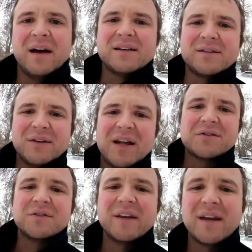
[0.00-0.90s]
So
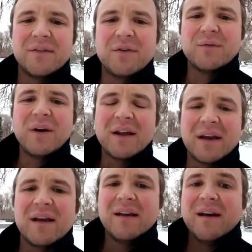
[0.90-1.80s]
naturally, if you're
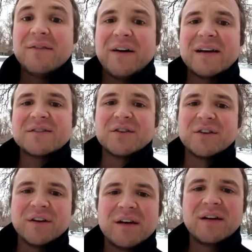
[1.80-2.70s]
running
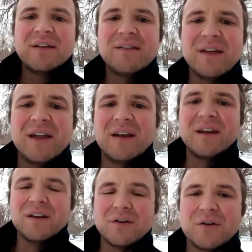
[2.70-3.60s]
faster than
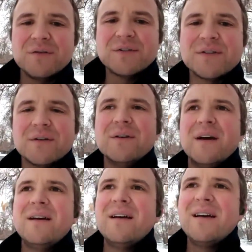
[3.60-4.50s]
you're used to,
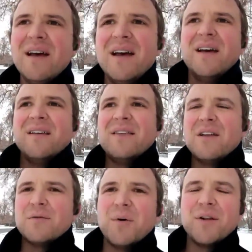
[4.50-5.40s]

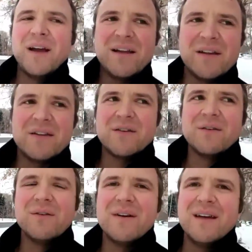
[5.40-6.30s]
then you're more likely
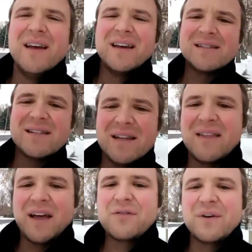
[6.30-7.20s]
to exceed
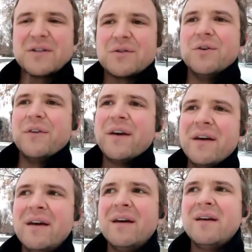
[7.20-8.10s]
that
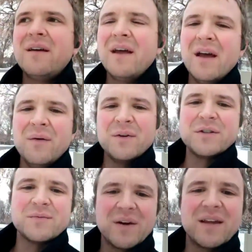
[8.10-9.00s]
threshold,
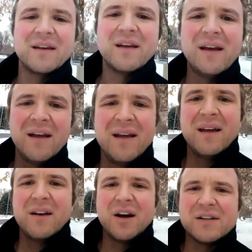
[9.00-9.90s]
which is what can
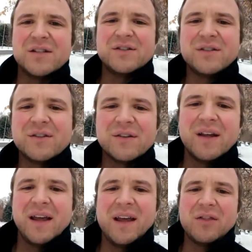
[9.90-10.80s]
cause you to
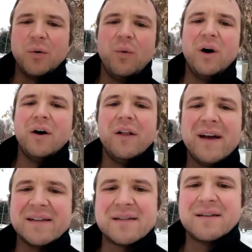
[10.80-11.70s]
hit the wall,
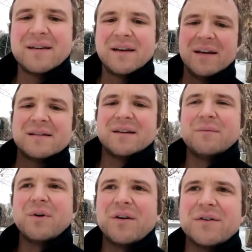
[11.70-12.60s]
as
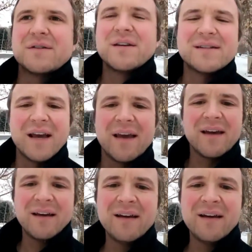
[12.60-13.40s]
some runners say.